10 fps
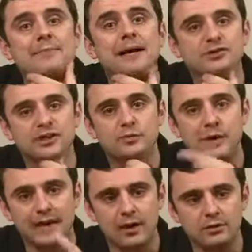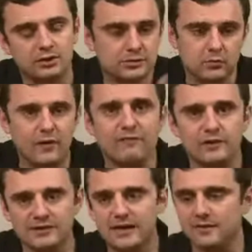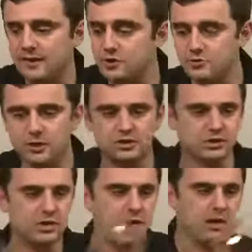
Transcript: emails this week, and I just riff for a second. Thank you so much. I'll